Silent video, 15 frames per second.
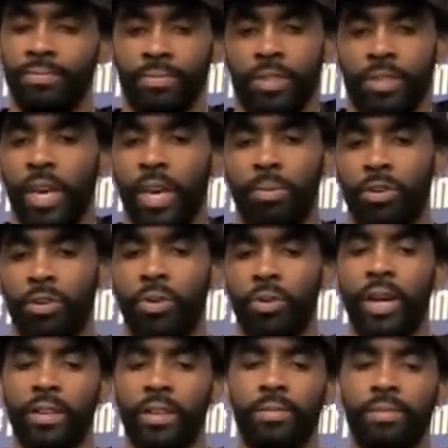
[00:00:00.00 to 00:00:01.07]
able to do
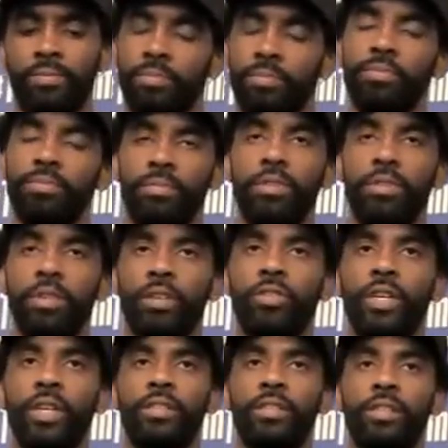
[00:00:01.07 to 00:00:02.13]
that, then you know, it
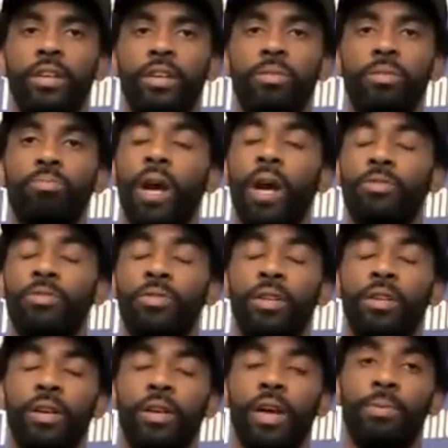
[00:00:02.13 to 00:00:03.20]
creates uh, some problems for
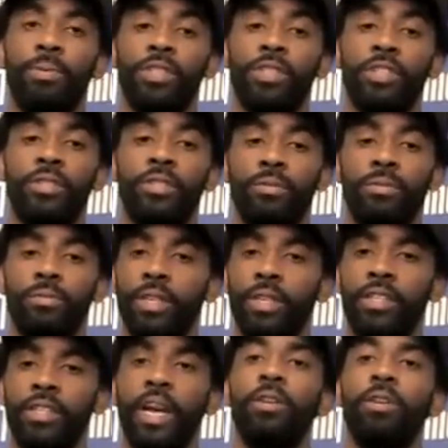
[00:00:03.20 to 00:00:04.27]
the opposition,
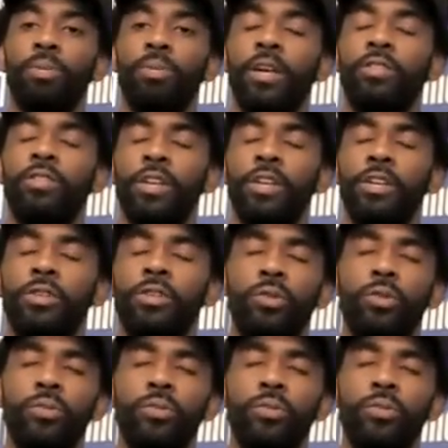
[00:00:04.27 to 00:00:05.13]
because now they're playing on the heels.